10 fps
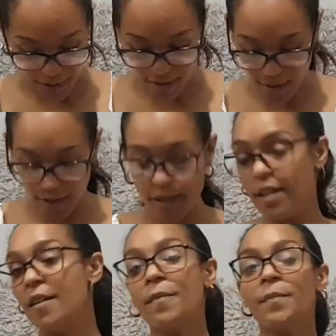with this skirt.
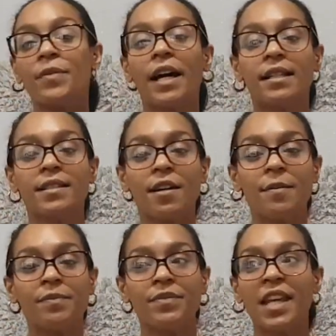And
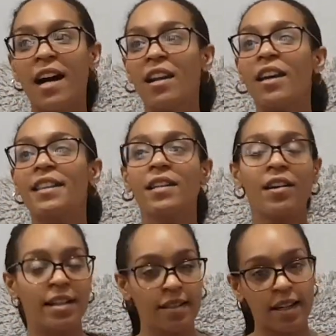um, yeah, I like the
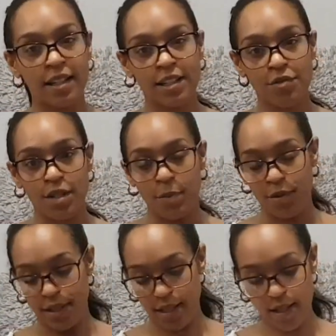lilac colour. It's really
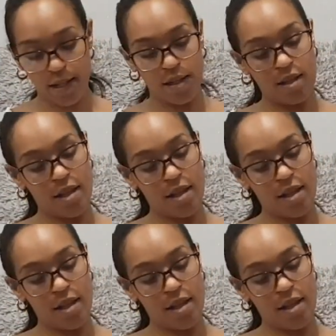pretty.